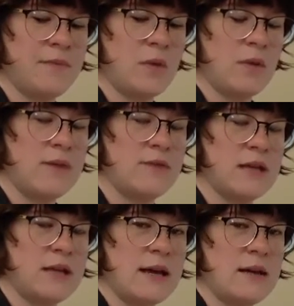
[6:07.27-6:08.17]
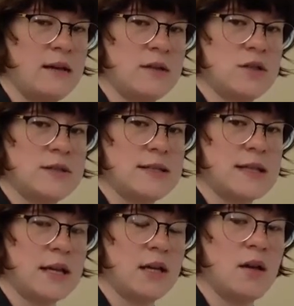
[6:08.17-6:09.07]
I'll have to get that in just a
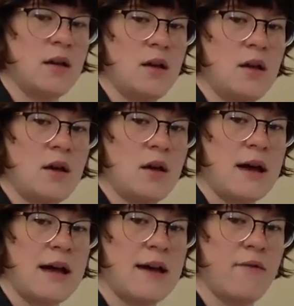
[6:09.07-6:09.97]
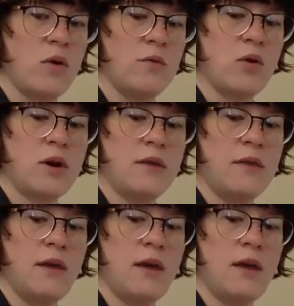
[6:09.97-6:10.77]
second. I have one more thing.